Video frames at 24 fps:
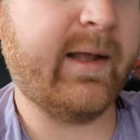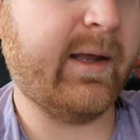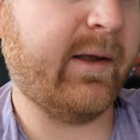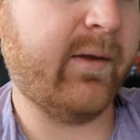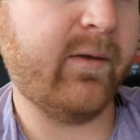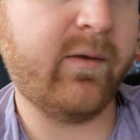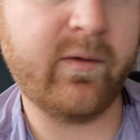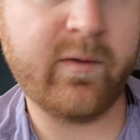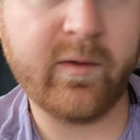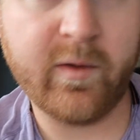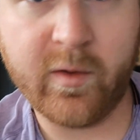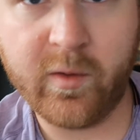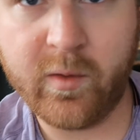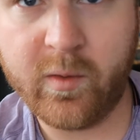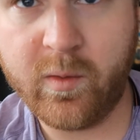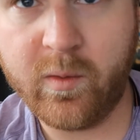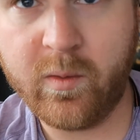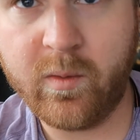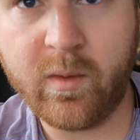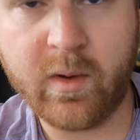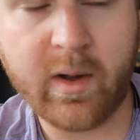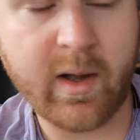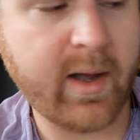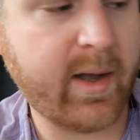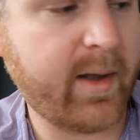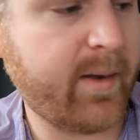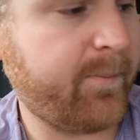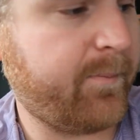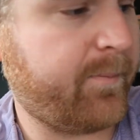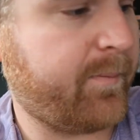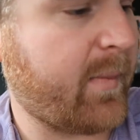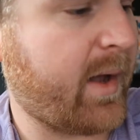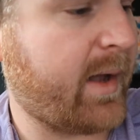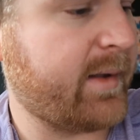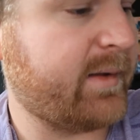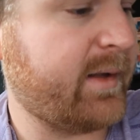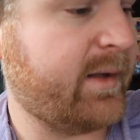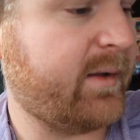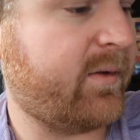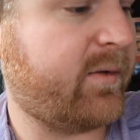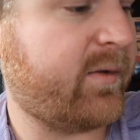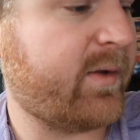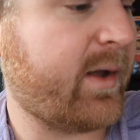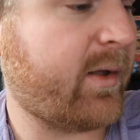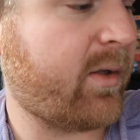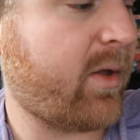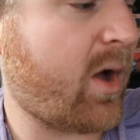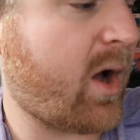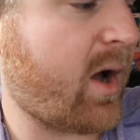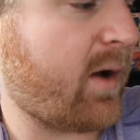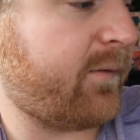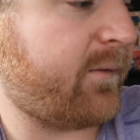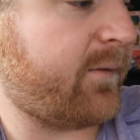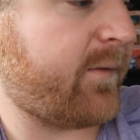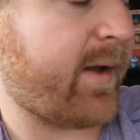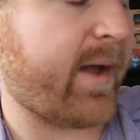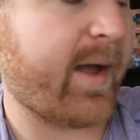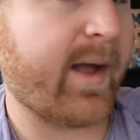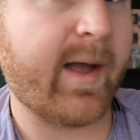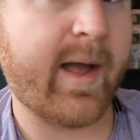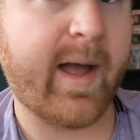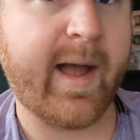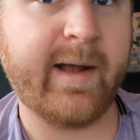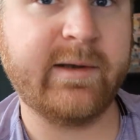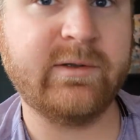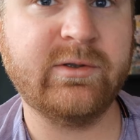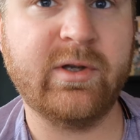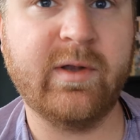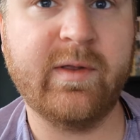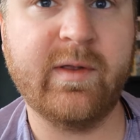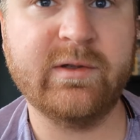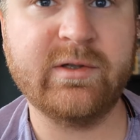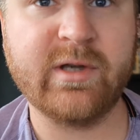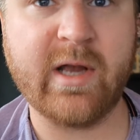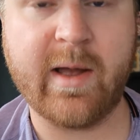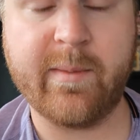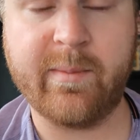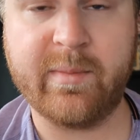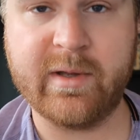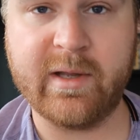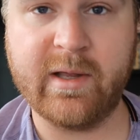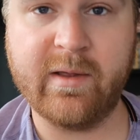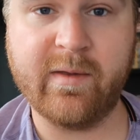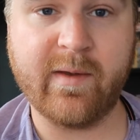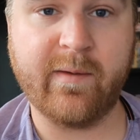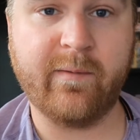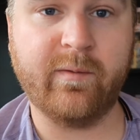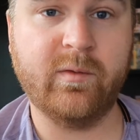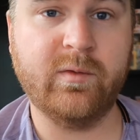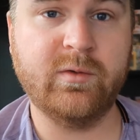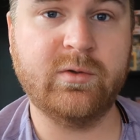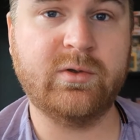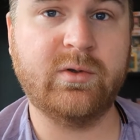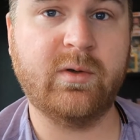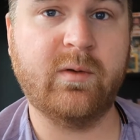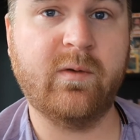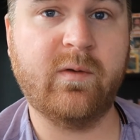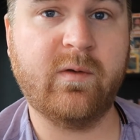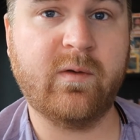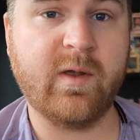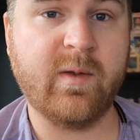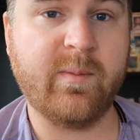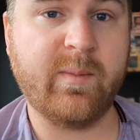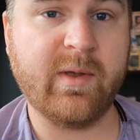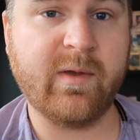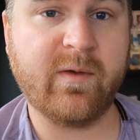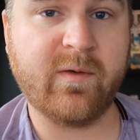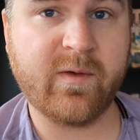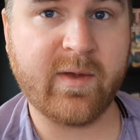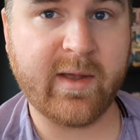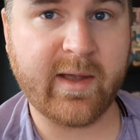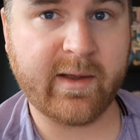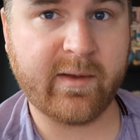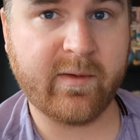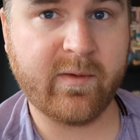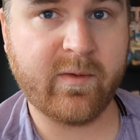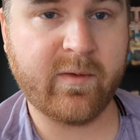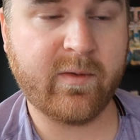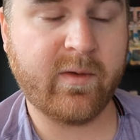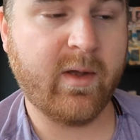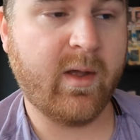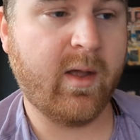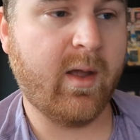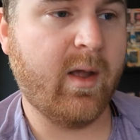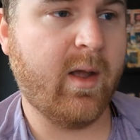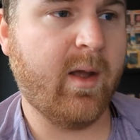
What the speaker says: getting its due. I did sell off actually the Japanese Evolution CP6